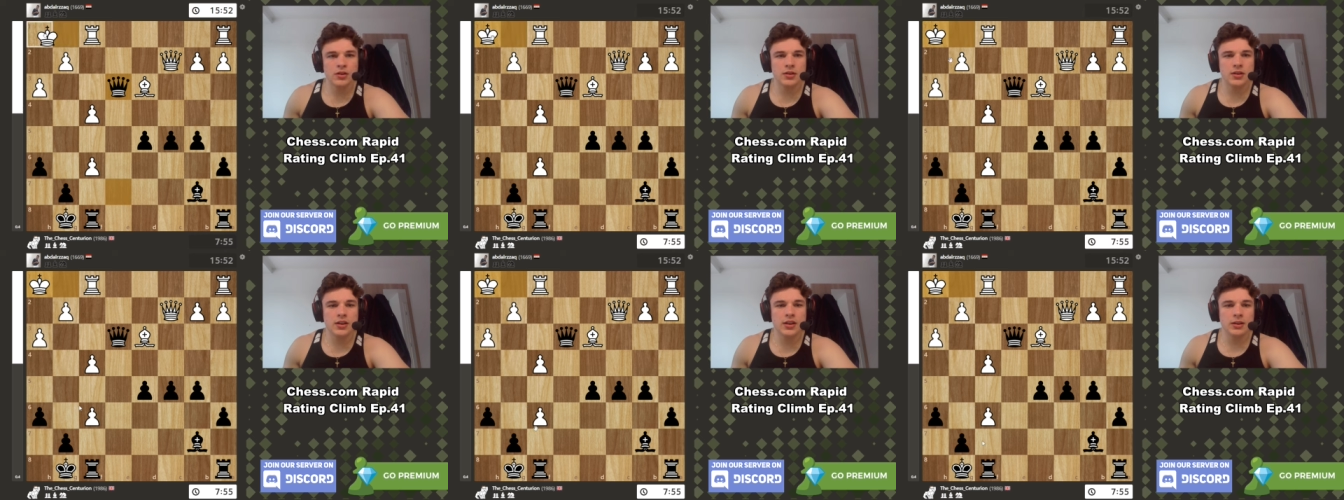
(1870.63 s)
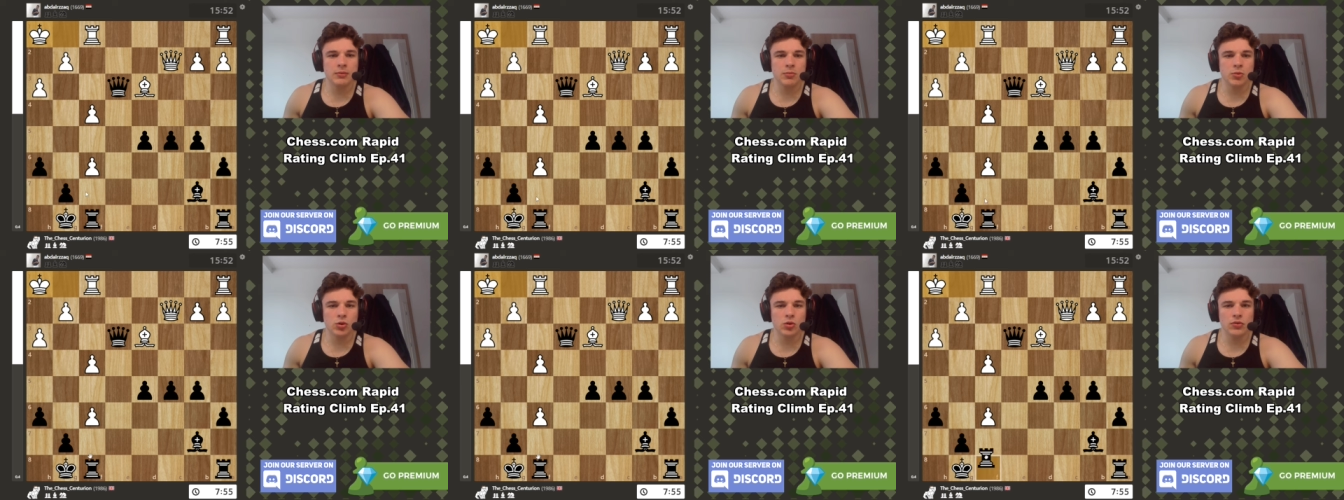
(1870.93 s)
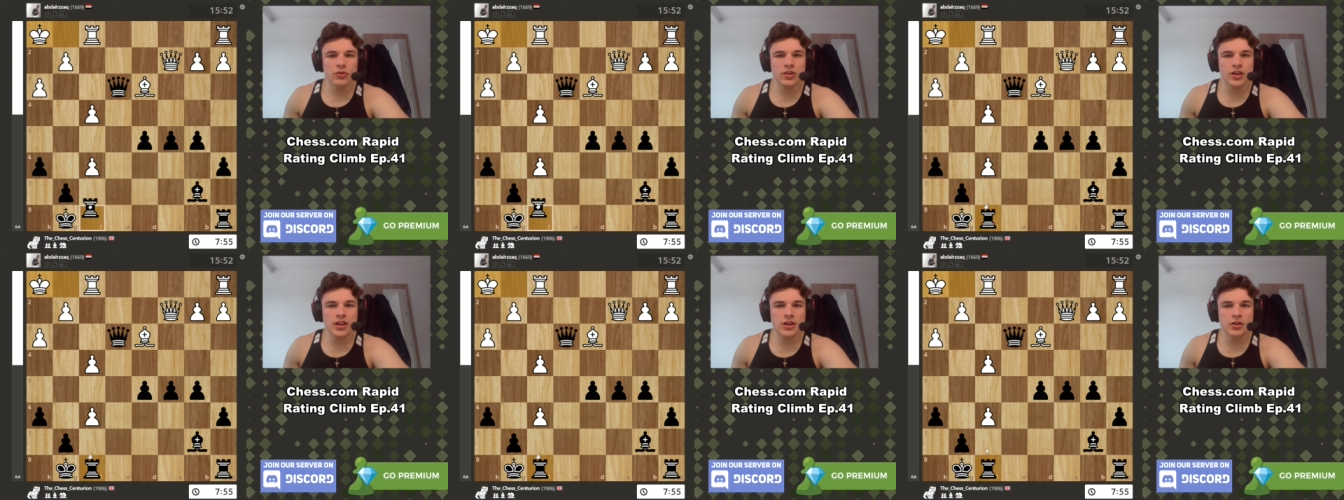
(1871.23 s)
King
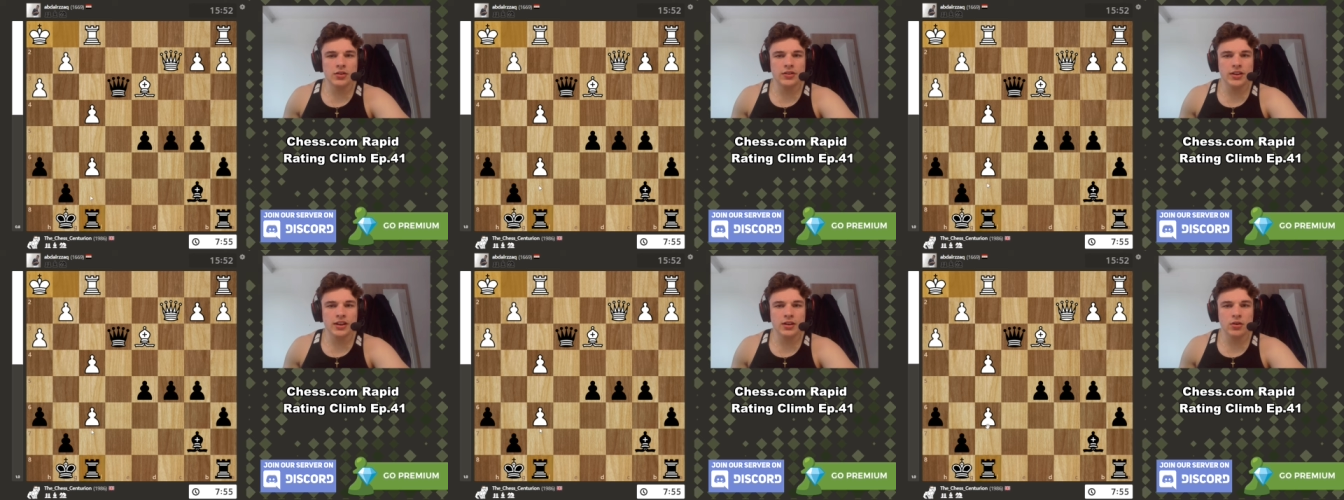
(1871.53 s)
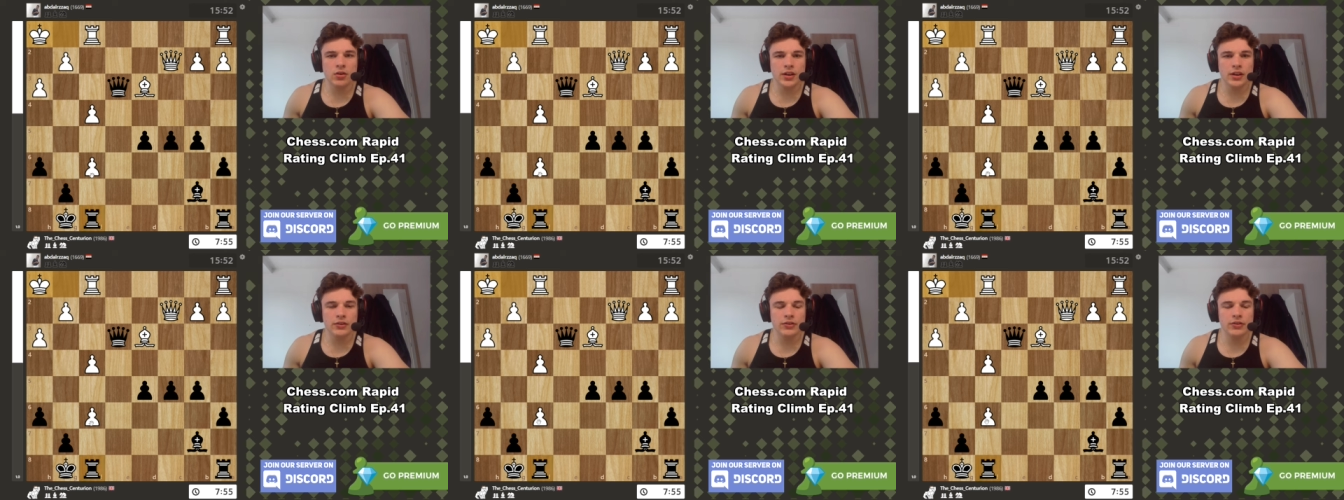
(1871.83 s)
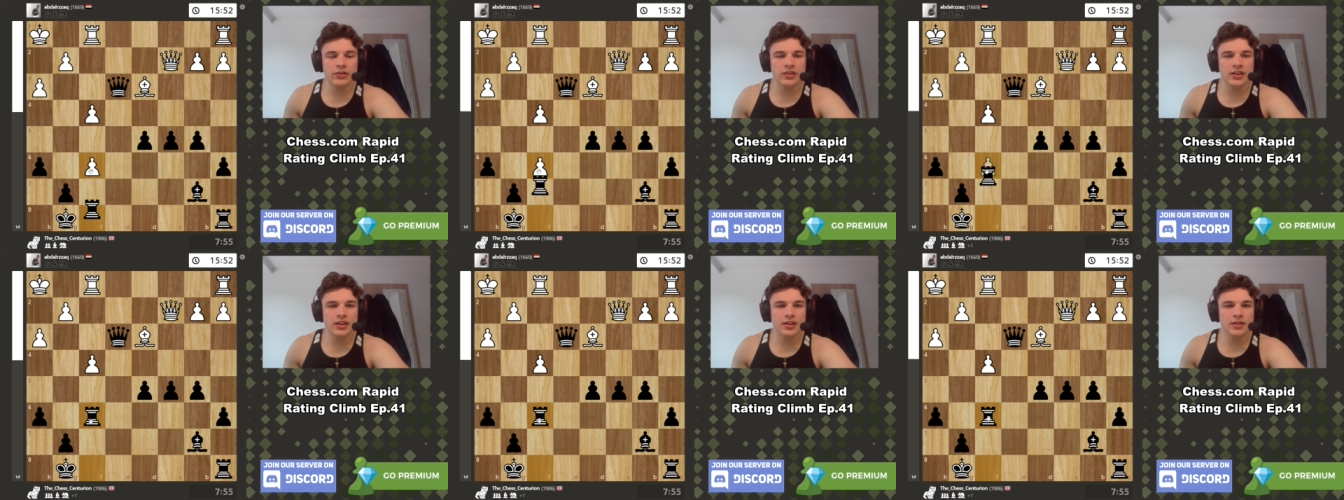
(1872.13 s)
moves and then you take on f
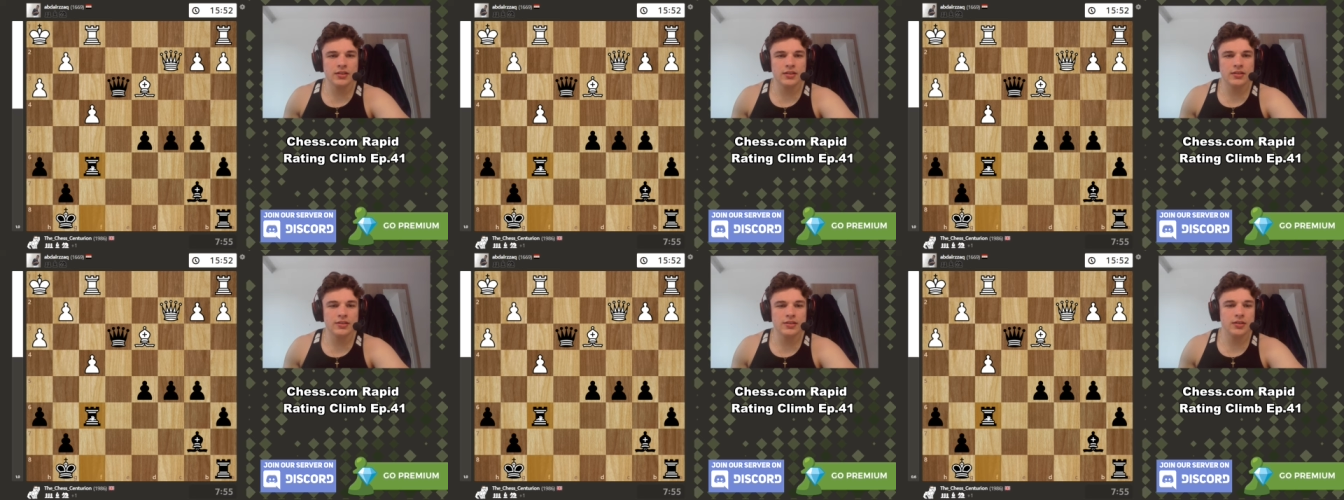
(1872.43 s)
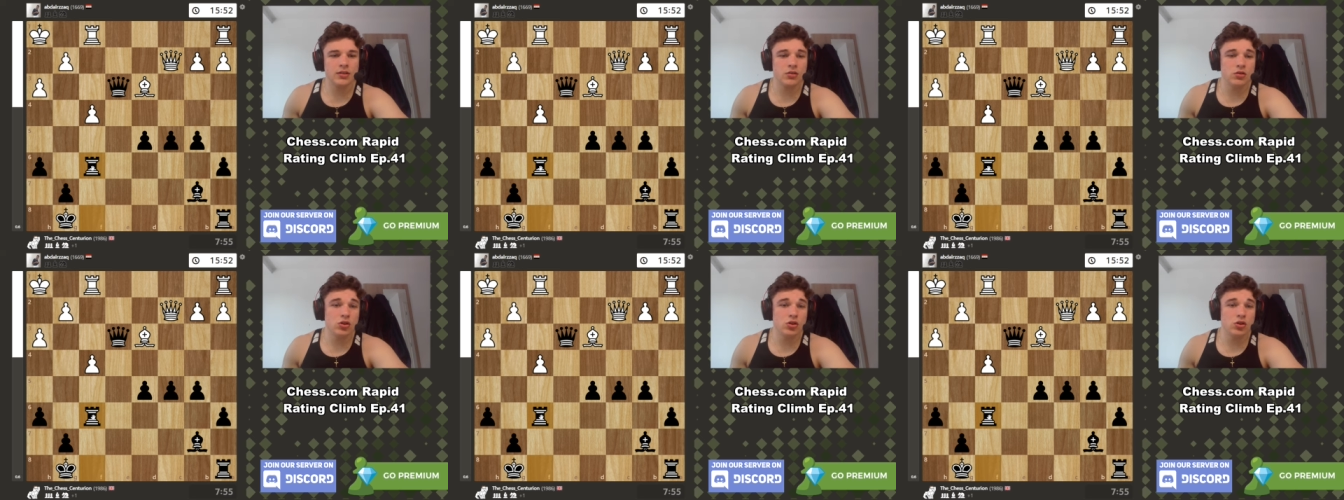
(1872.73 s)
six.